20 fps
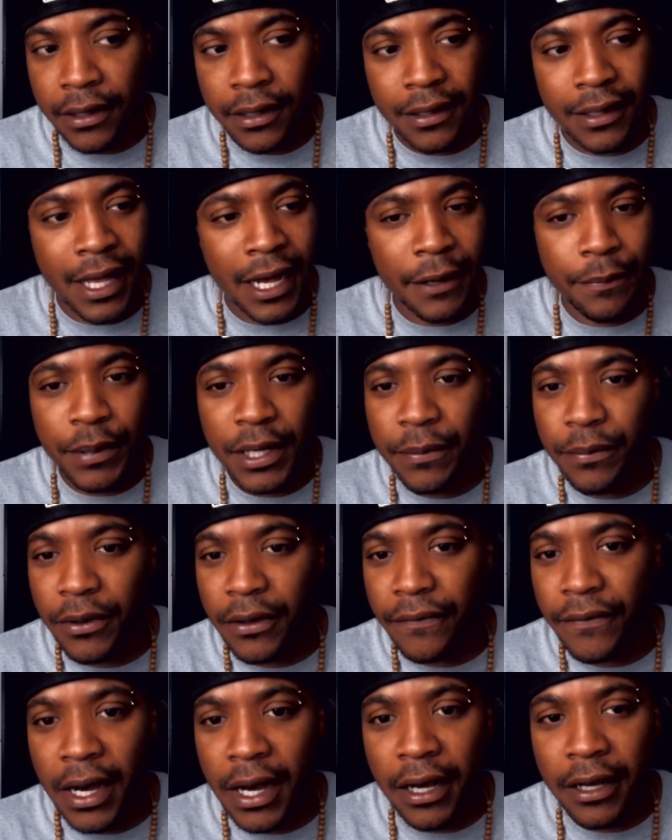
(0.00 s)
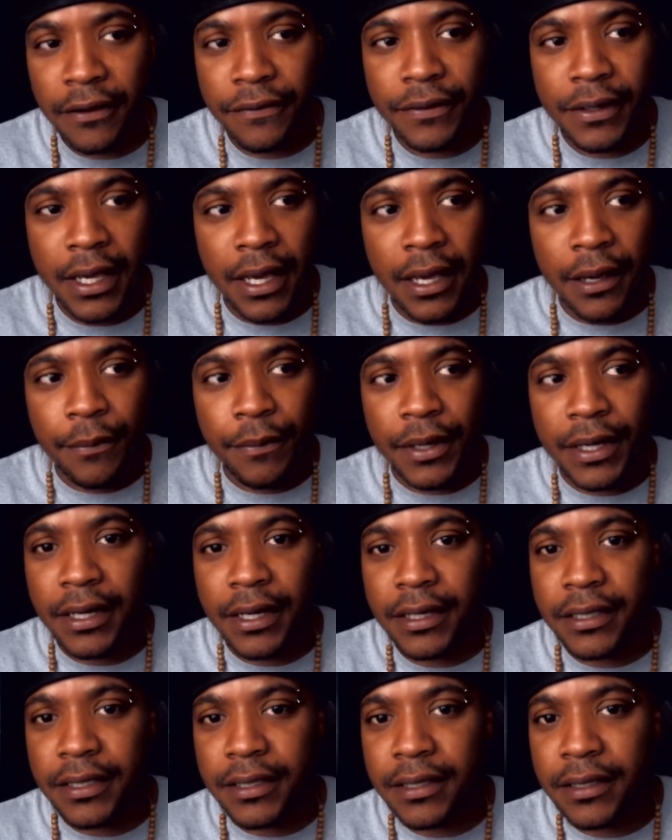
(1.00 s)
lot of people involved
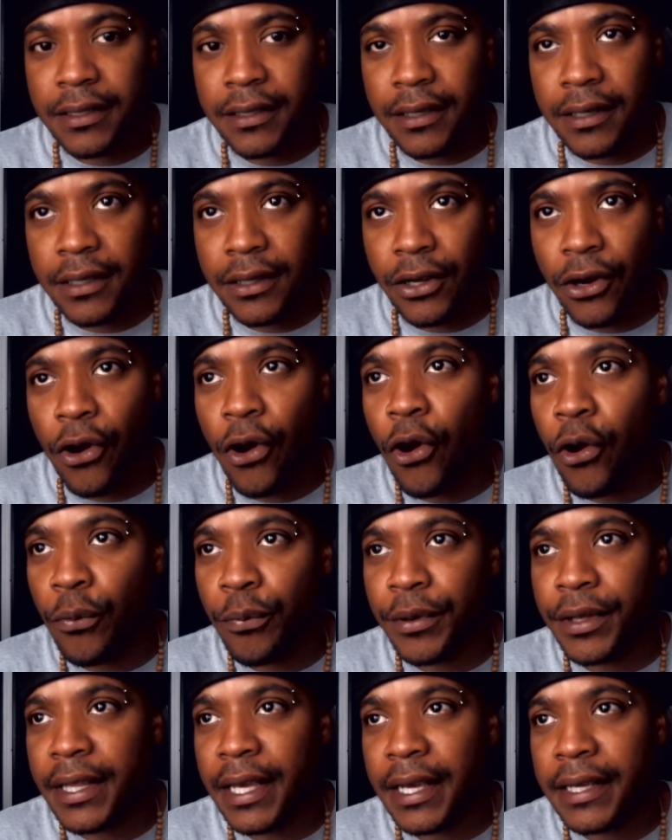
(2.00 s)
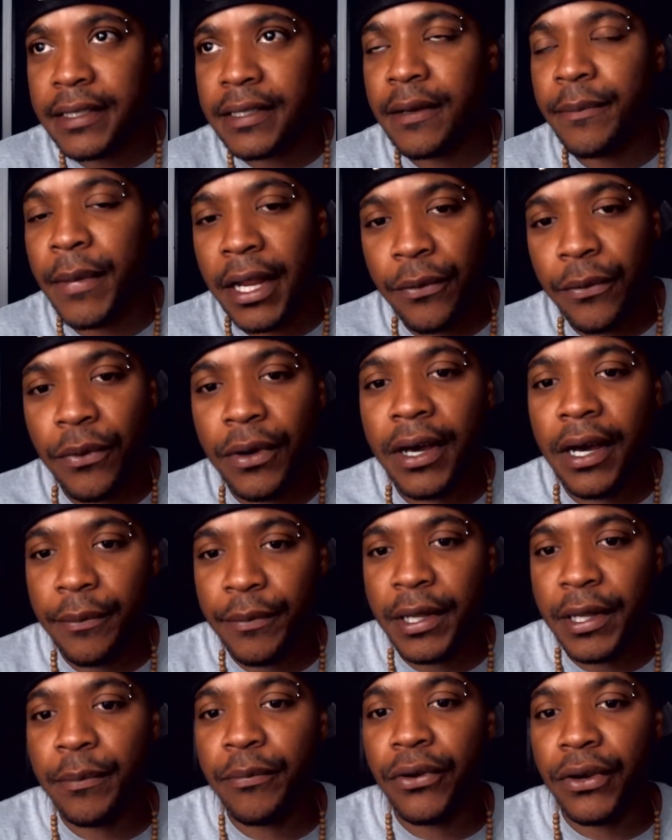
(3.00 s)
because they're hoping that somebody will come
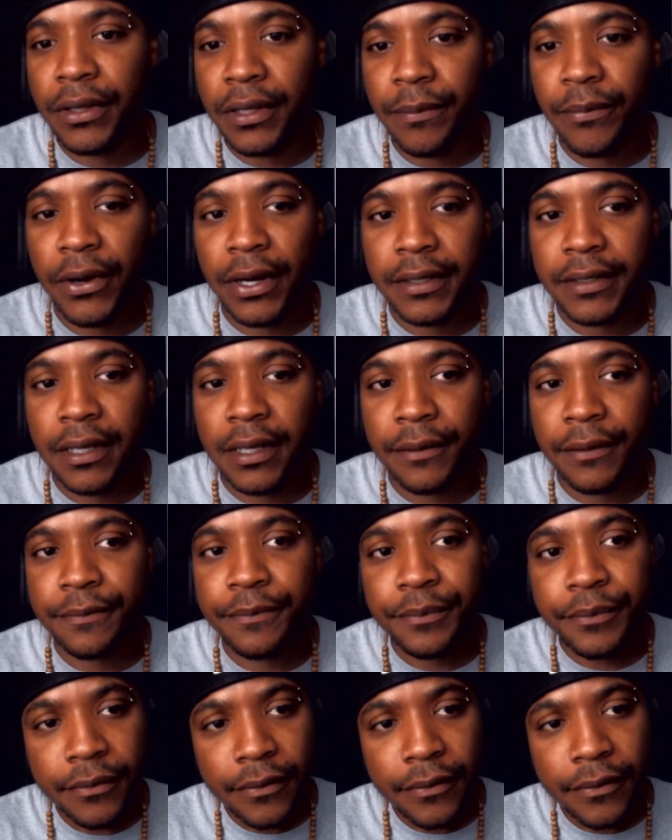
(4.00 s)
in and bring the price up.